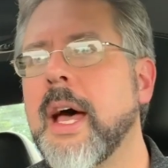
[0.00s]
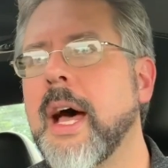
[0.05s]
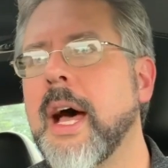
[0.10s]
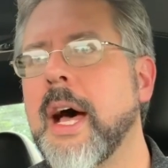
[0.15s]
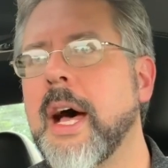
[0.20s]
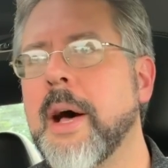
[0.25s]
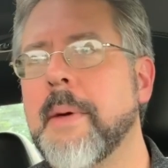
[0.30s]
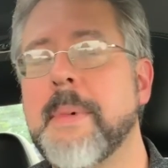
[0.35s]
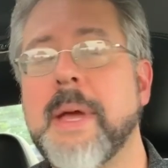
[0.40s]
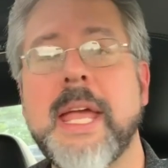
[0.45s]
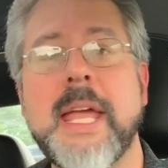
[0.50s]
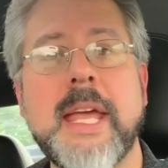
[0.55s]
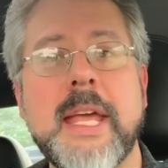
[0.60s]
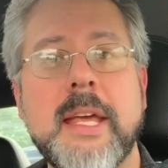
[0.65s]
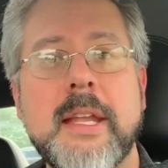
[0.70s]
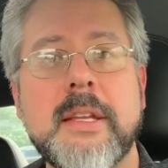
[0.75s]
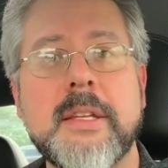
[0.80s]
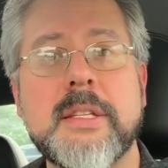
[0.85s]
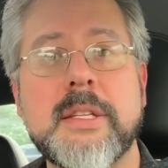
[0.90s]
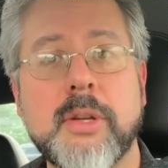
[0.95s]
Um,
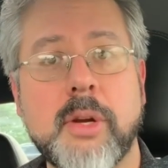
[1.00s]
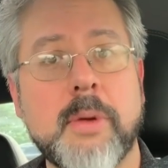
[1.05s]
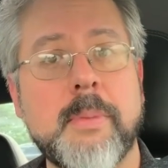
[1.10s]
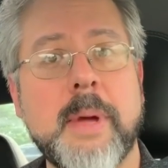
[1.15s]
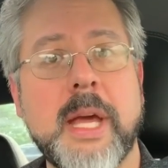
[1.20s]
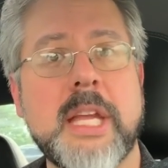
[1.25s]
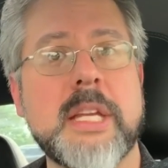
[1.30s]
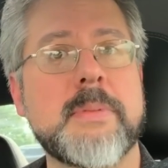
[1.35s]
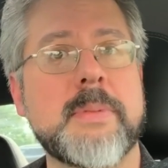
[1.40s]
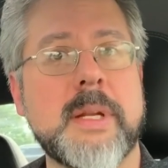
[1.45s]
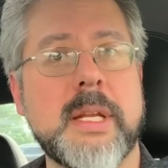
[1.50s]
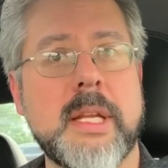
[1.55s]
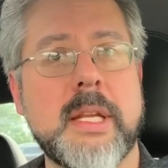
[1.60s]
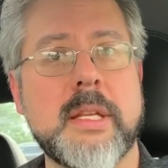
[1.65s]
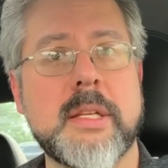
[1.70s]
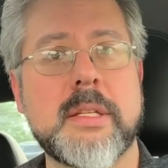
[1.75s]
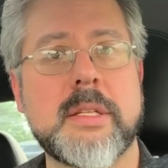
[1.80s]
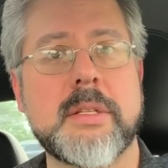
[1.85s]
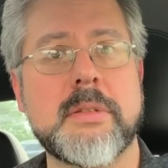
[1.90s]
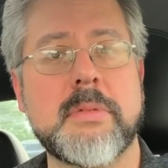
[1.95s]
and secret management
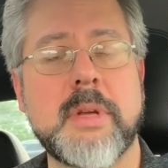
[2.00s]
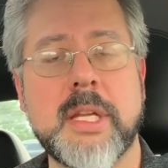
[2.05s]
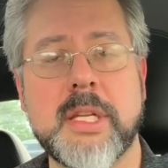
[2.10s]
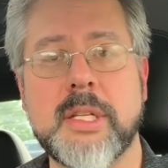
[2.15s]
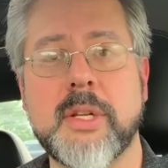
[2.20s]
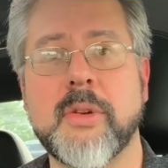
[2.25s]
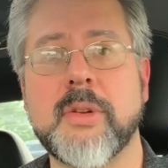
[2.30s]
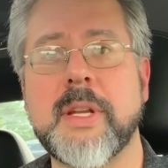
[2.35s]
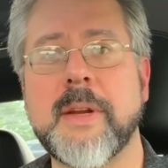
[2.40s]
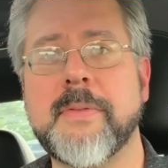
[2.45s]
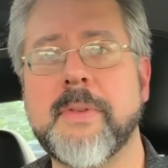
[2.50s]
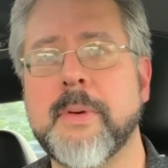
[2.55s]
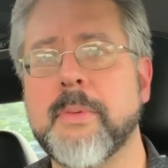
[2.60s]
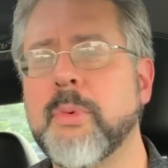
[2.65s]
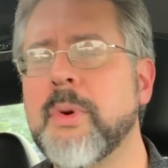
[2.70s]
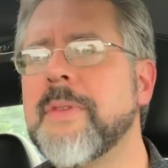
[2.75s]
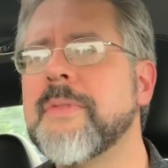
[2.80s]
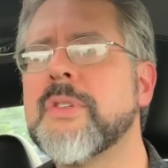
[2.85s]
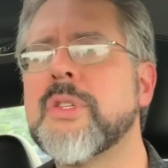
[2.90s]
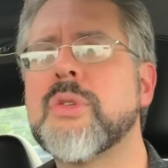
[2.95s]
is, is no different.
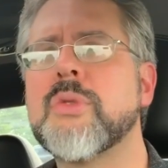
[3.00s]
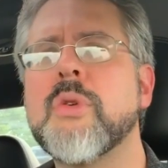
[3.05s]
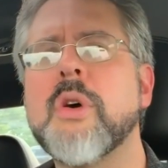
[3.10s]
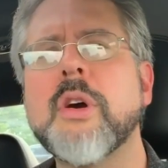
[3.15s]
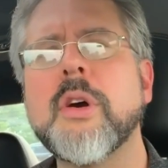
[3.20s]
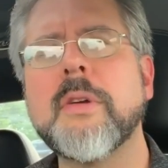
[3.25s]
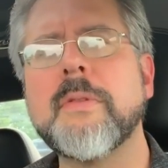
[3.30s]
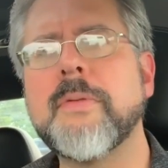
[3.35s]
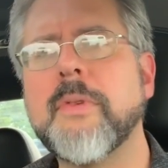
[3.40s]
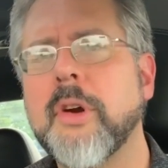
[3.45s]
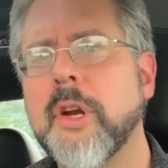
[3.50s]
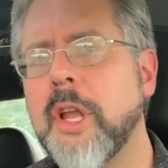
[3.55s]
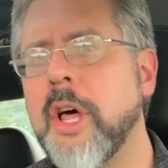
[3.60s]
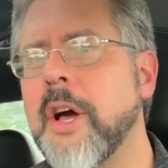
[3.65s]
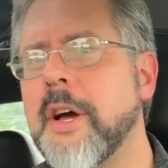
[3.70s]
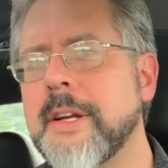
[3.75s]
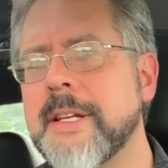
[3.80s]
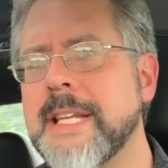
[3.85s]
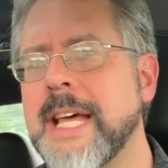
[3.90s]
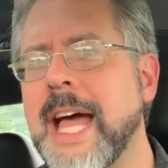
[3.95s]
We've struggled for a
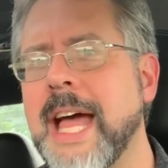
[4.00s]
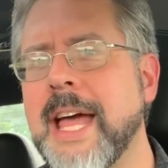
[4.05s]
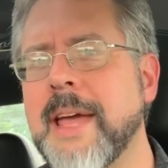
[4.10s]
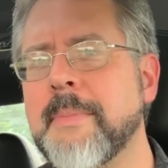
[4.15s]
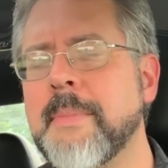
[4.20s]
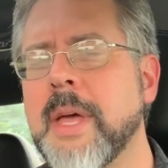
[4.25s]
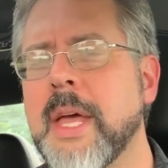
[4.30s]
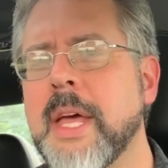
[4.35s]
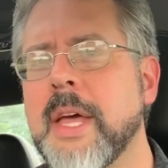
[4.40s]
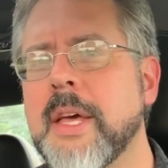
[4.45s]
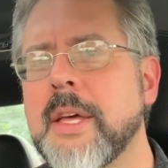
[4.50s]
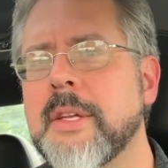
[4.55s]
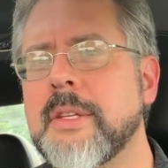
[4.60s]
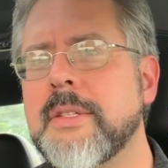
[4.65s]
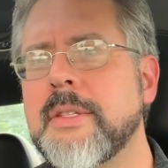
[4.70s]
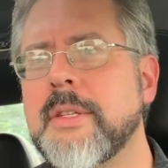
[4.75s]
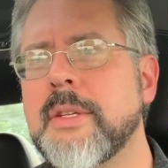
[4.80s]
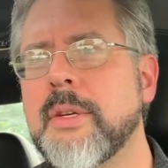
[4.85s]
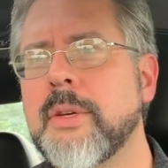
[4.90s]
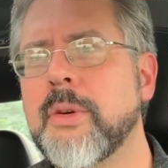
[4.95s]
long time
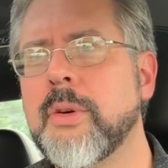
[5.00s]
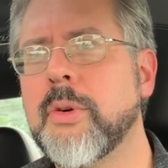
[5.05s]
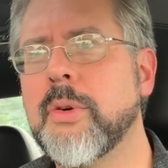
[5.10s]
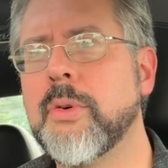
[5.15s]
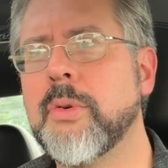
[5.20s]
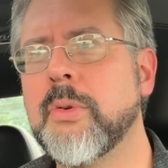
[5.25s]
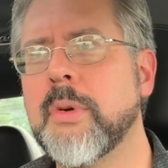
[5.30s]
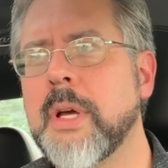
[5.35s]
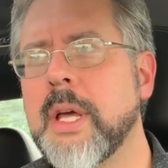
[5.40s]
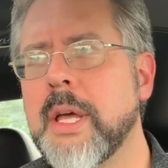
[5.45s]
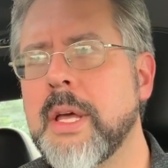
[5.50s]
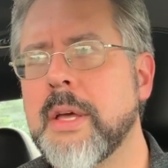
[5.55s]
to